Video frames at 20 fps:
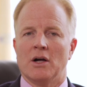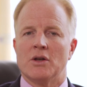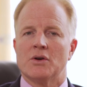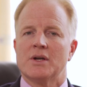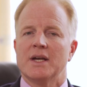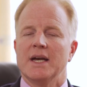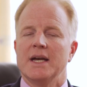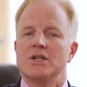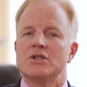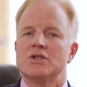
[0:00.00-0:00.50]
On
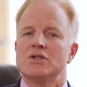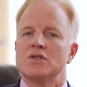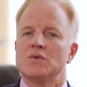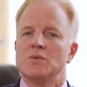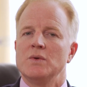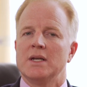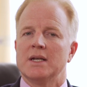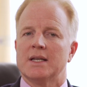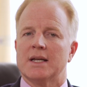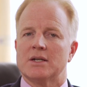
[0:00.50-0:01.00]
occasions,
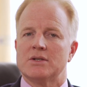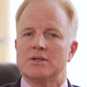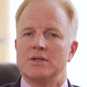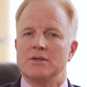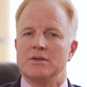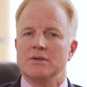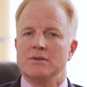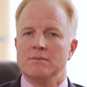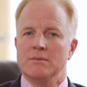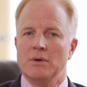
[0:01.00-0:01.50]
we can
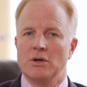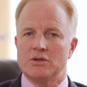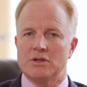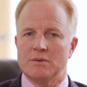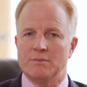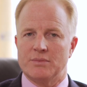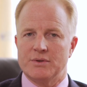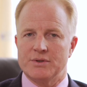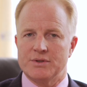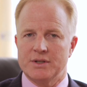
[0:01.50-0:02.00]
actually do
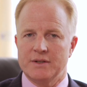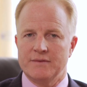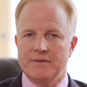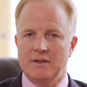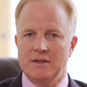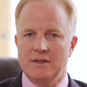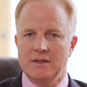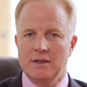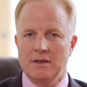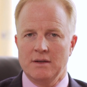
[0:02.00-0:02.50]

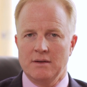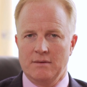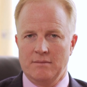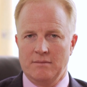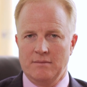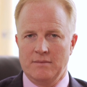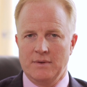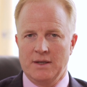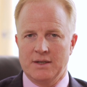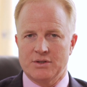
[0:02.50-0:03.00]
motion-preserving
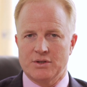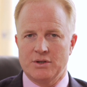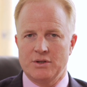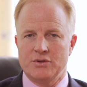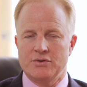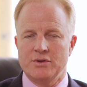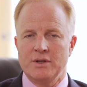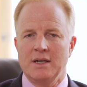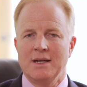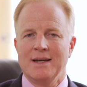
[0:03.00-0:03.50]

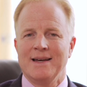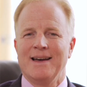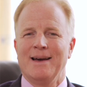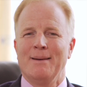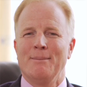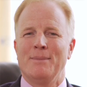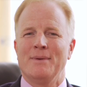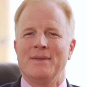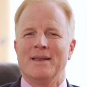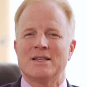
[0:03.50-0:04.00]
surgery,
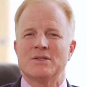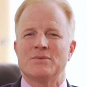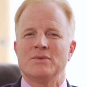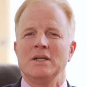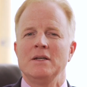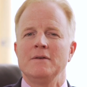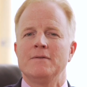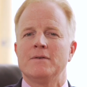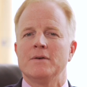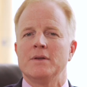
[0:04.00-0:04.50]
but that's
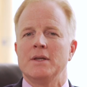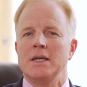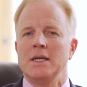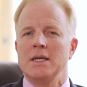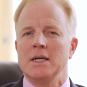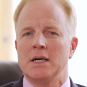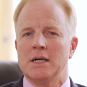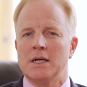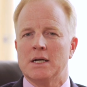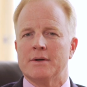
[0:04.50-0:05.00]
really for the
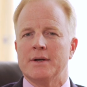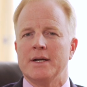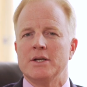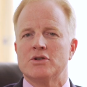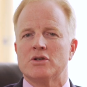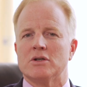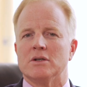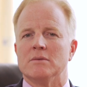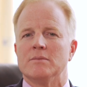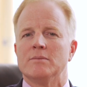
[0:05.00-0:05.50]
younger
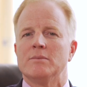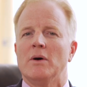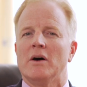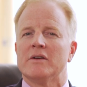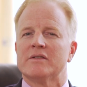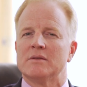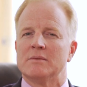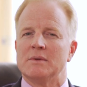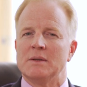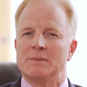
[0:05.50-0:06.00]
age group,
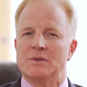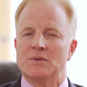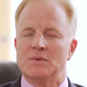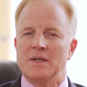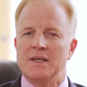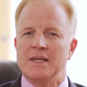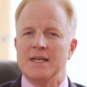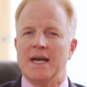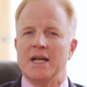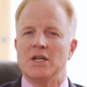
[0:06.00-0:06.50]
possibly
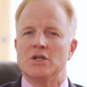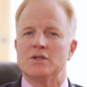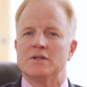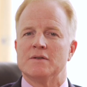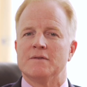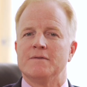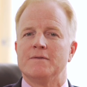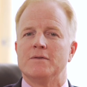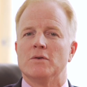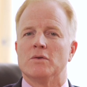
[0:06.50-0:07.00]
between the ages
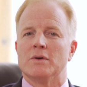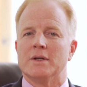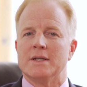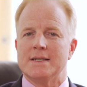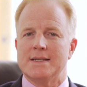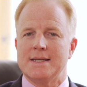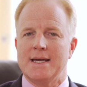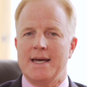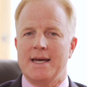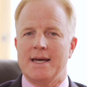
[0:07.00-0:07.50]
of 4
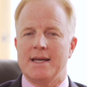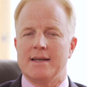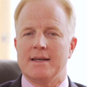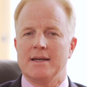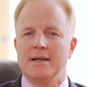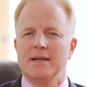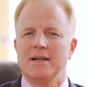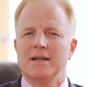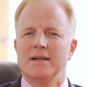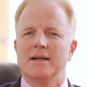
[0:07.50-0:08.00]
and
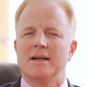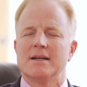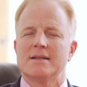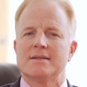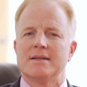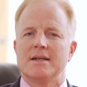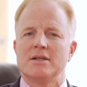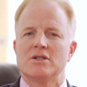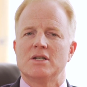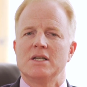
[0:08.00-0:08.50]
10.
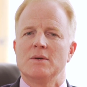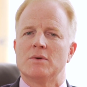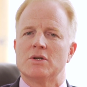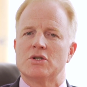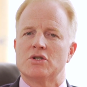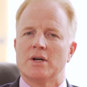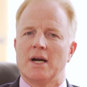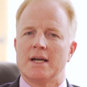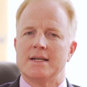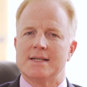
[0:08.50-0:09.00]
Essentially, we're
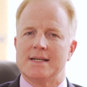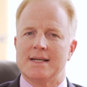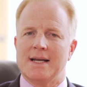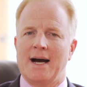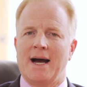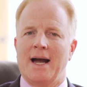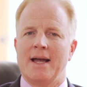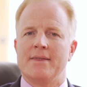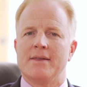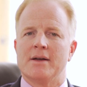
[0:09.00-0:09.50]
trying to
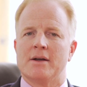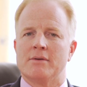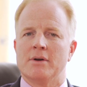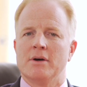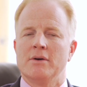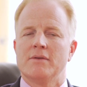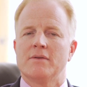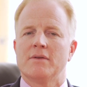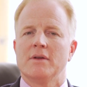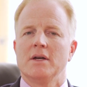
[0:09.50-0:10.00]
guide the
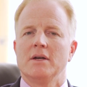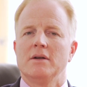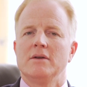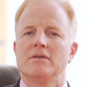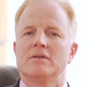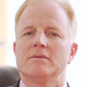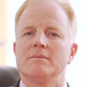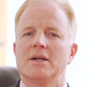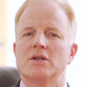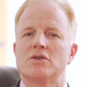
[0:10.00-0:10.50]
growth
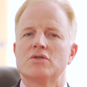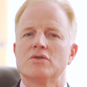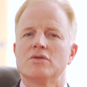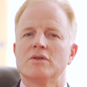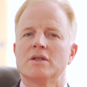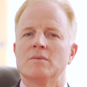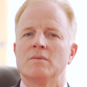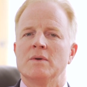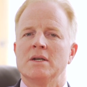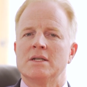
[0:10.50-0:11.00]
to make
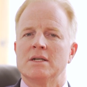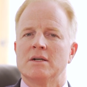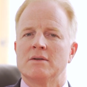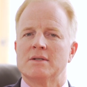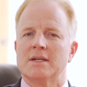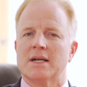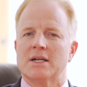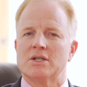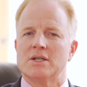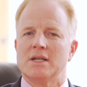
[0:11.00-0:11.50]
sure that we
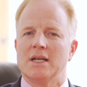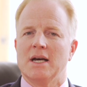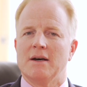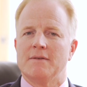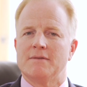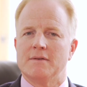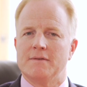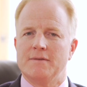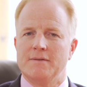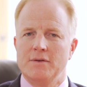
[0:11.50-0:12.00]
don't actually
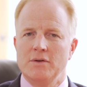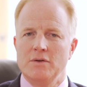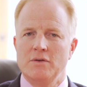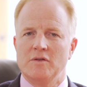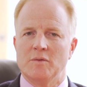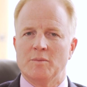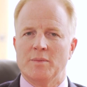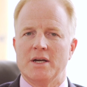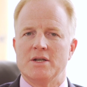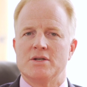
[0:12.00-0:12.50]
have to
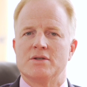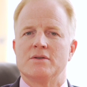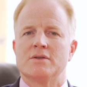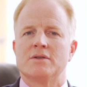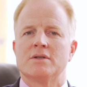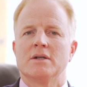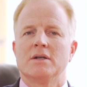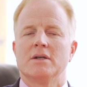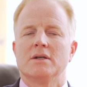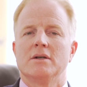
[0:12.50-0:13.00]
fuse a
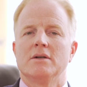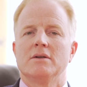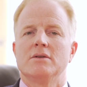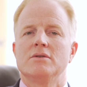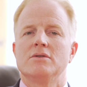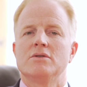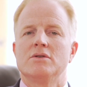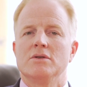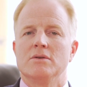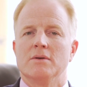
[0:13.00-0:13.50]
patient
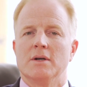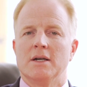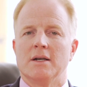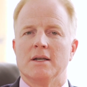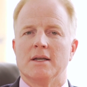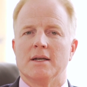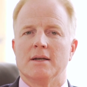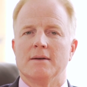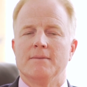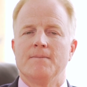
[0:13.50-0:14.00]
too
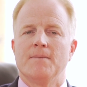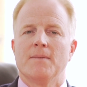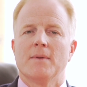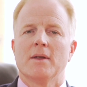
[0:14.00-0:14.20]
early.